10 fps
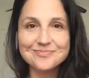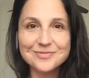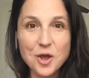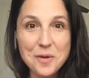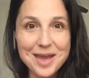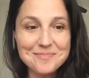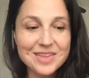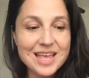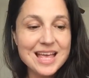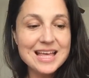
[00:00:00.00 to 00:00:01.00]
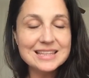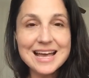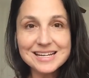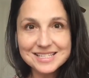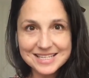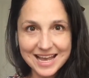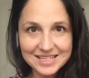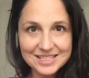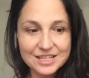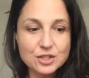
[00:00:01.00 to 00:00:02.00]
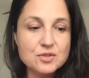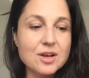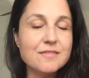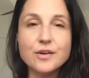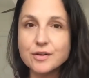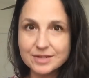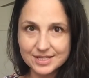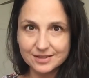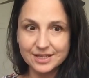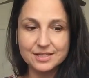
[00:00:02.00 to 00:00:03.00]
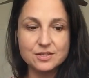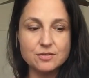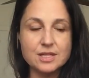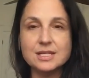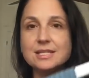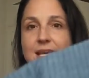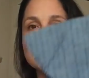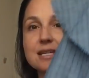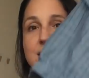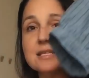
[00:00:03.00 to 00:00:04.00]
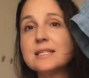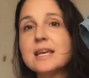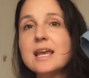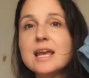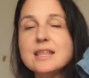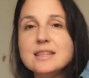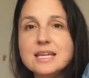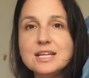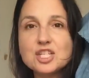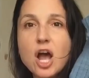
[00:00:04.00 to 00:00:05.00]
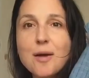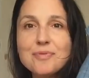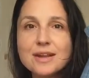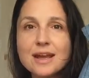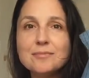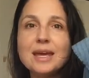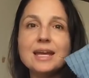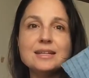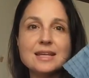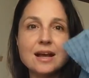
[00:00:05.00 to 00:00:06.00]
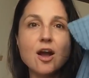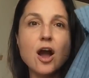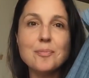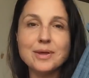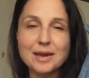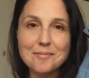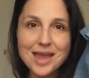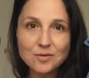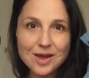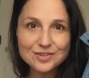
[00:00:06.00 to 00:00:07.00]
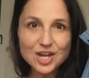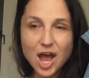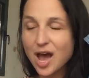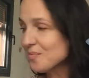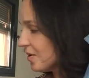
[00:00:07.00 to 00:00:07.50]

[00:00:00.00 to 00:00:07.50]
Okay, last set you saw very recently. So this is the top that I made, the copying a Madewell top.